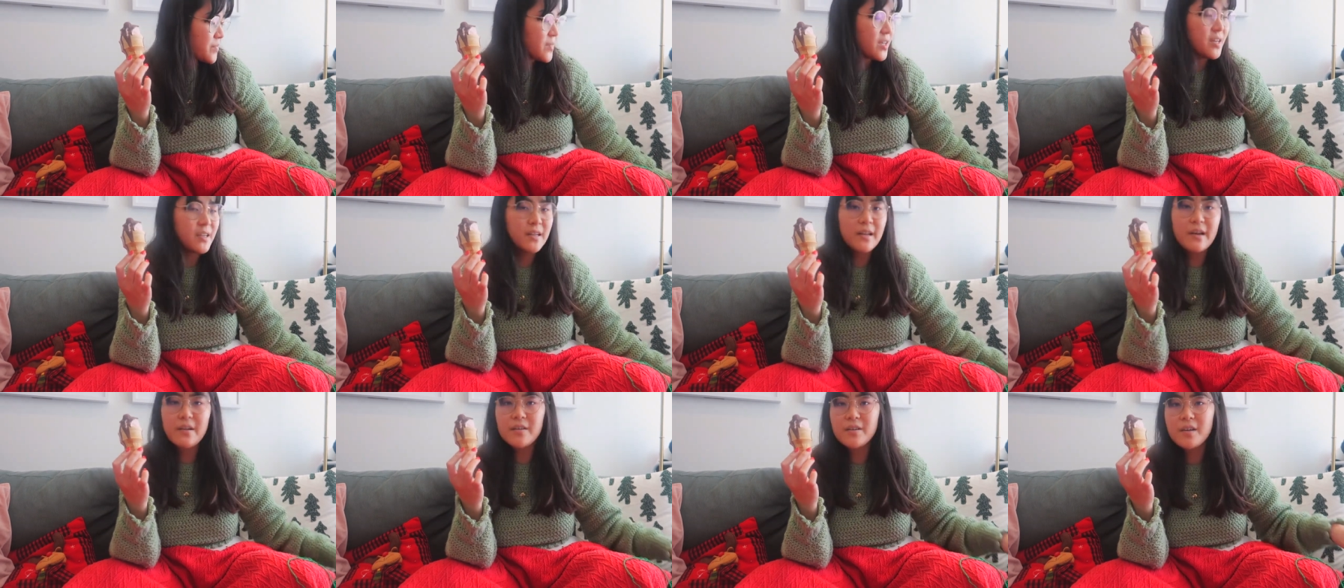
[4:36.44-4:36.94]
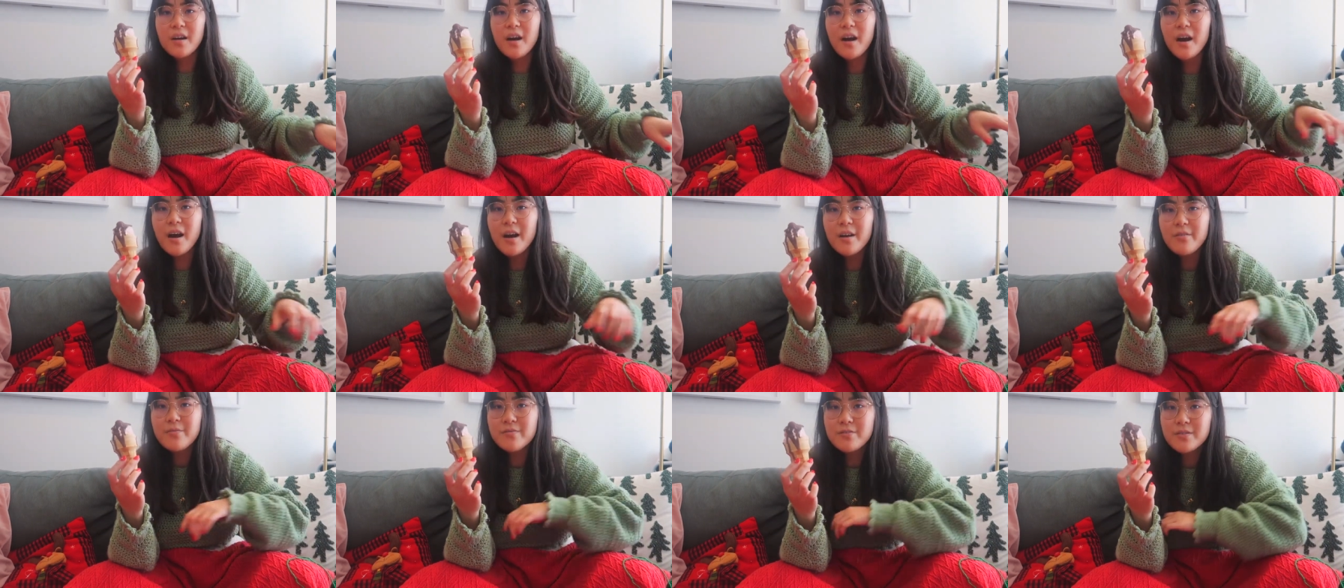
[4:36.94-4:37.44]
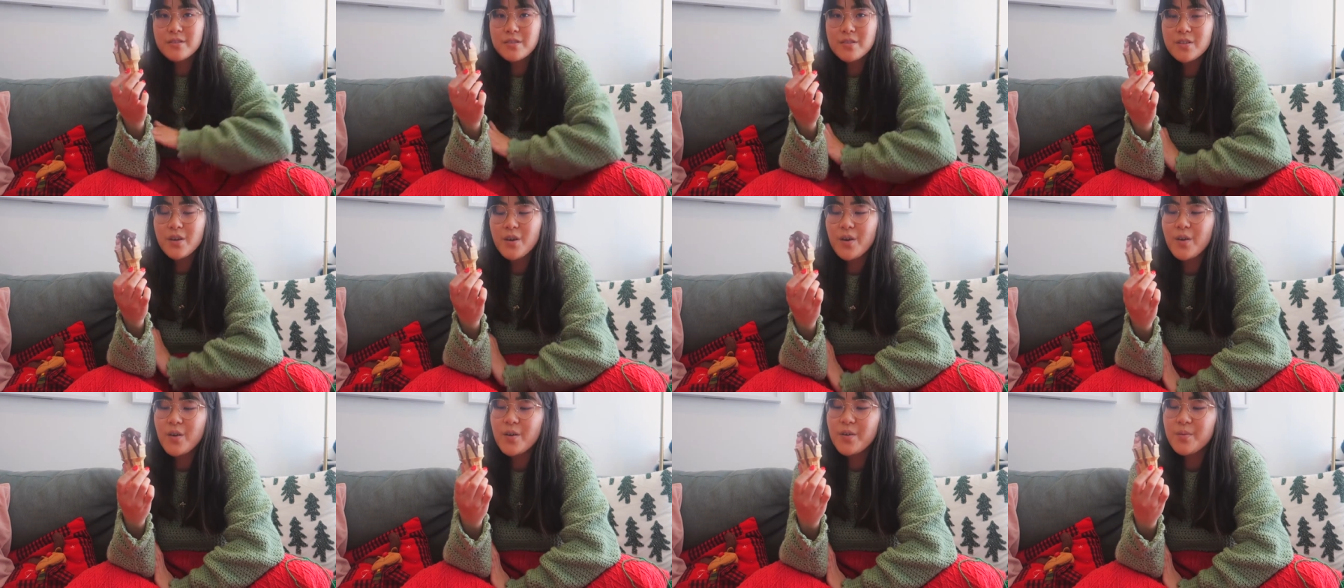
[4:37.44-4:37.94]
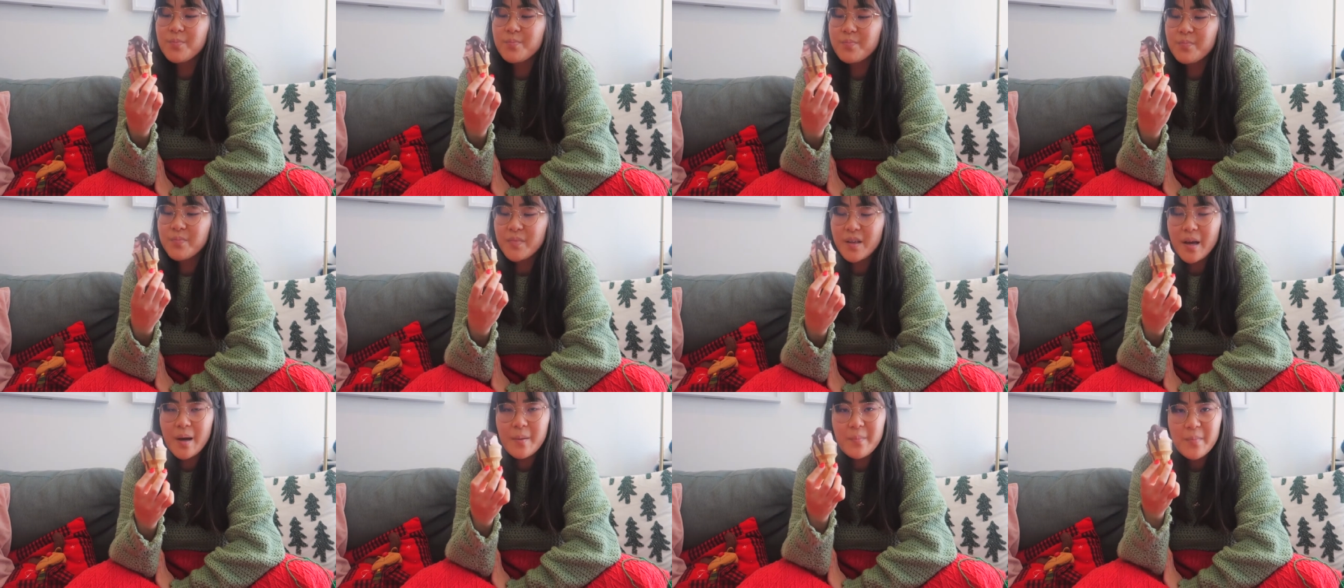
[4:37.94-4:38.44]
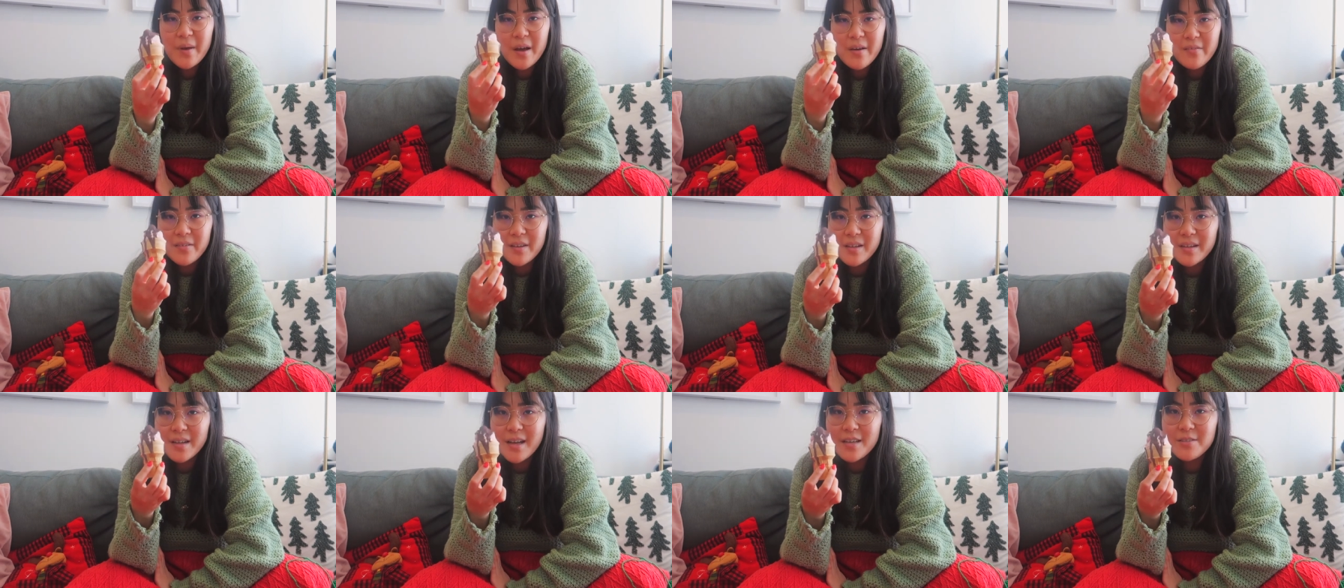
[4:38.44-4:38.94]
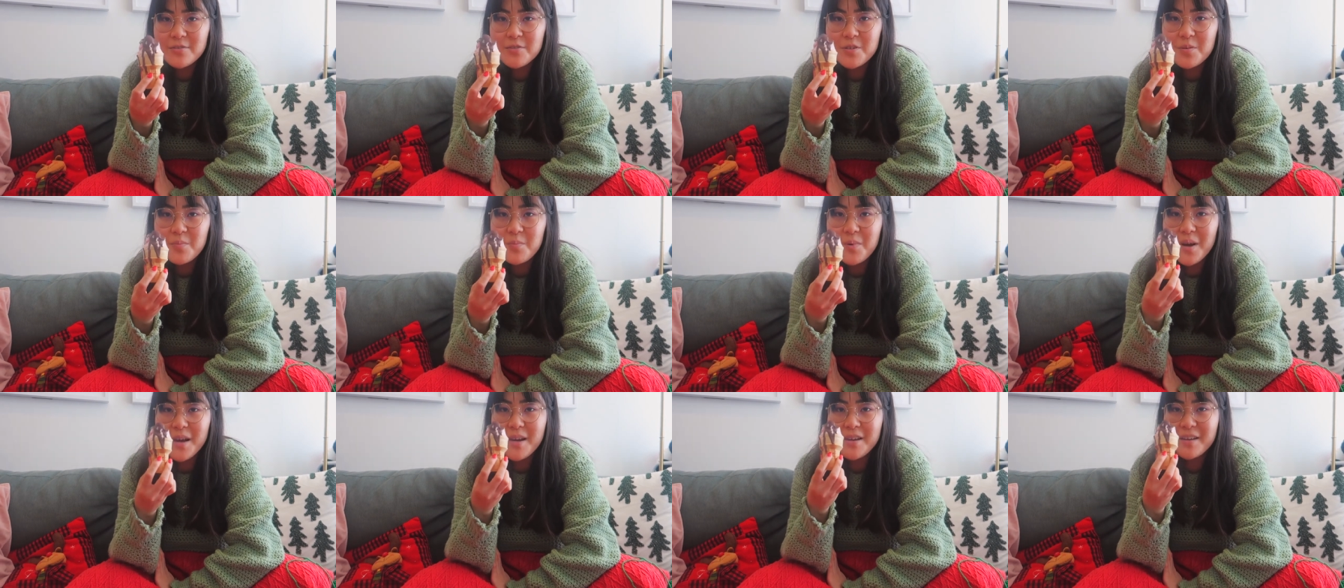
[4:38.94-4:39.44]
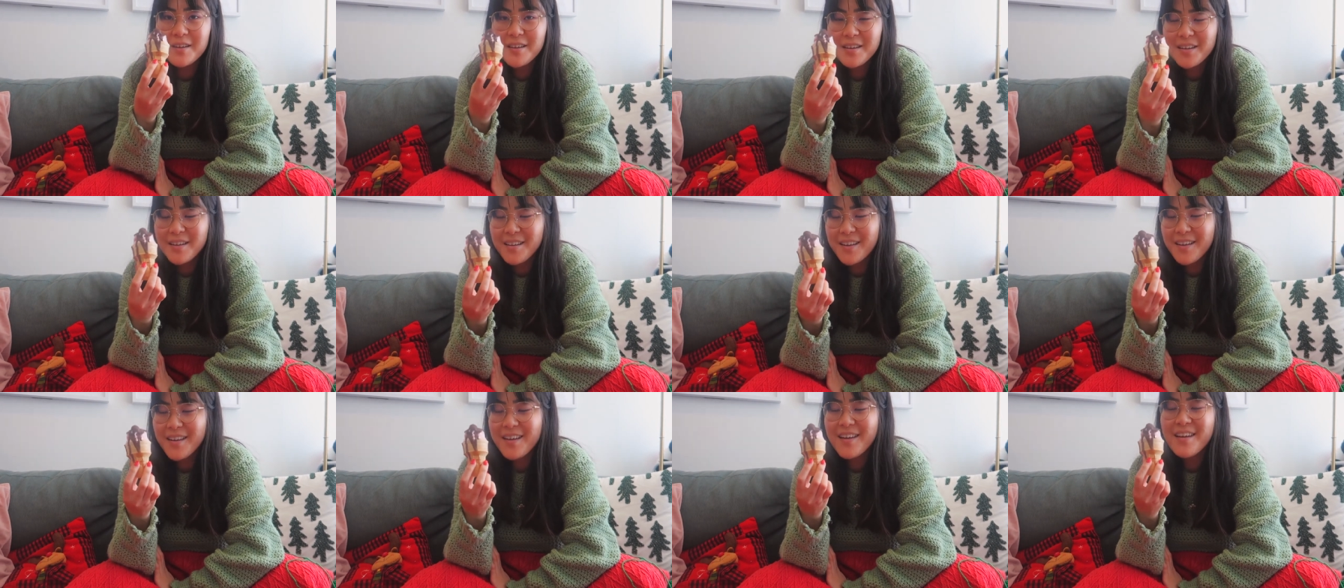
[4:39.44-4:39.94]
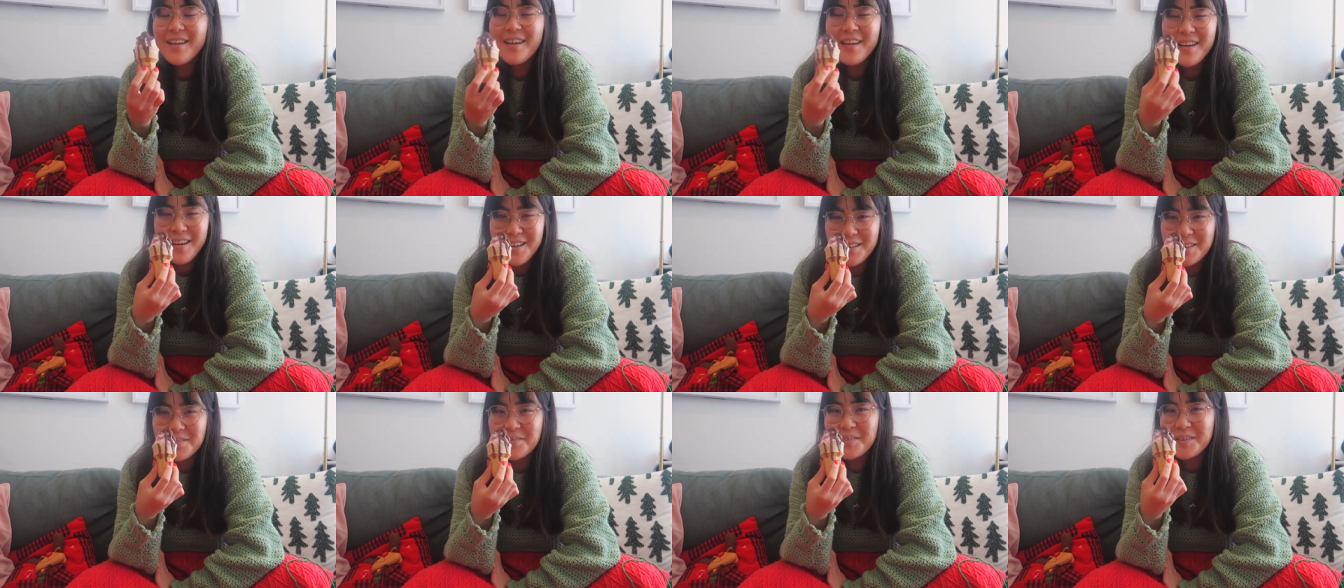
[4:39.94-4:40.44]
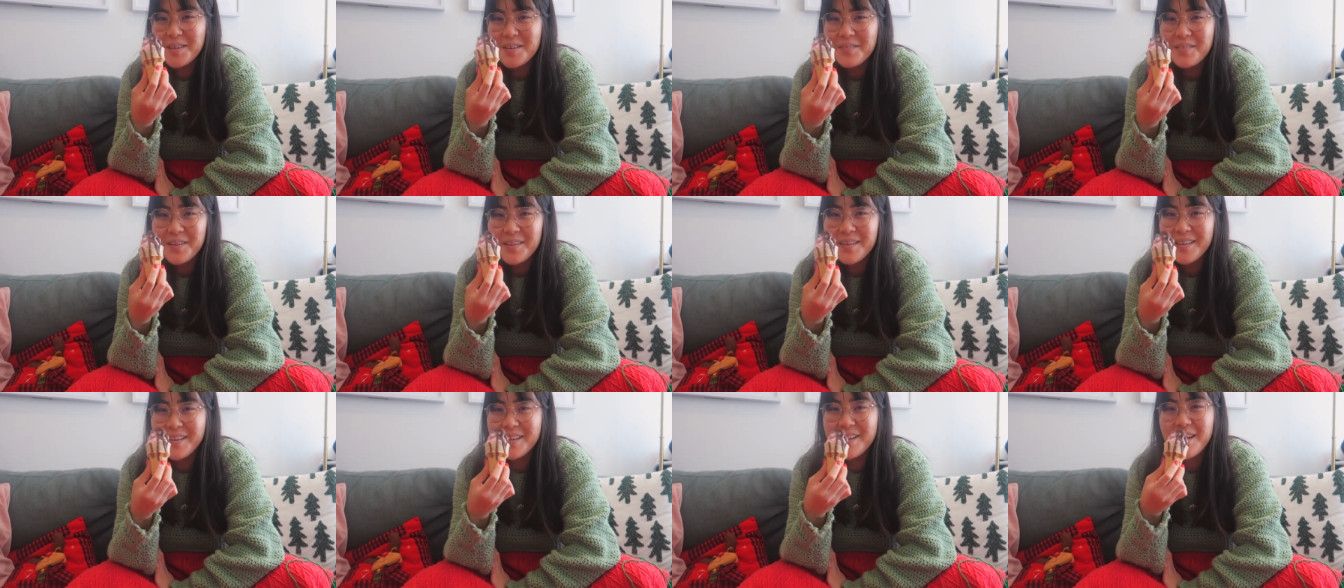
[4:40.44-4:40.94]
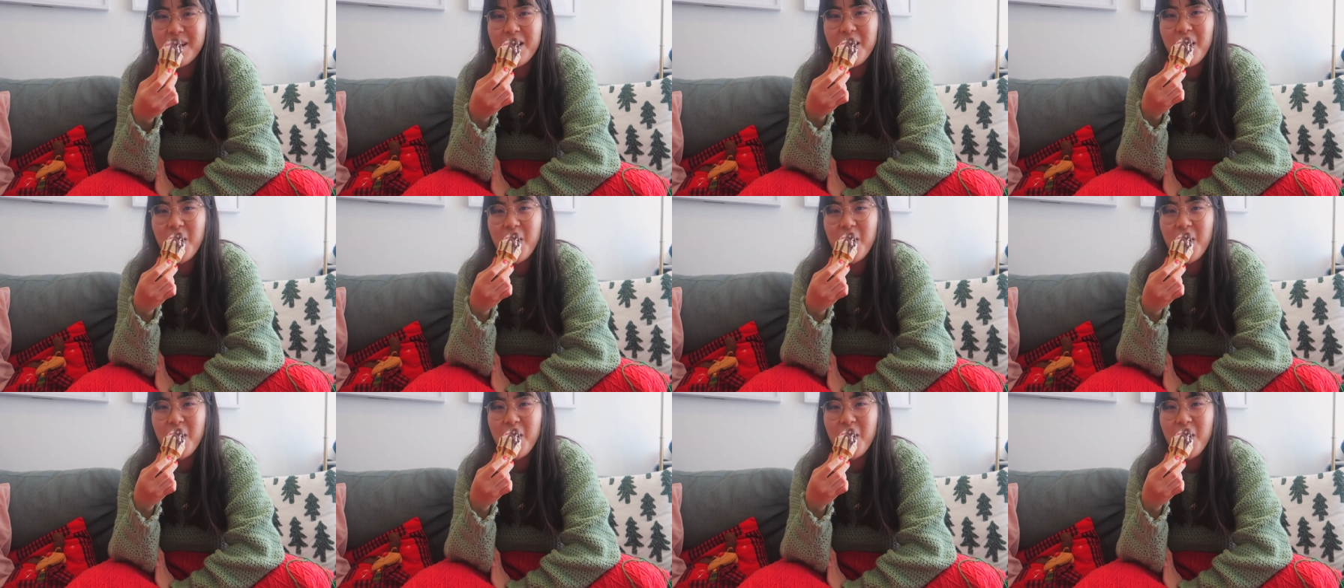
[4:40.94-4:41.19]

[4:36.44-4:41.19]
an hour and a half, so yeah, I'm having an ice cream break, and then we'll keep going.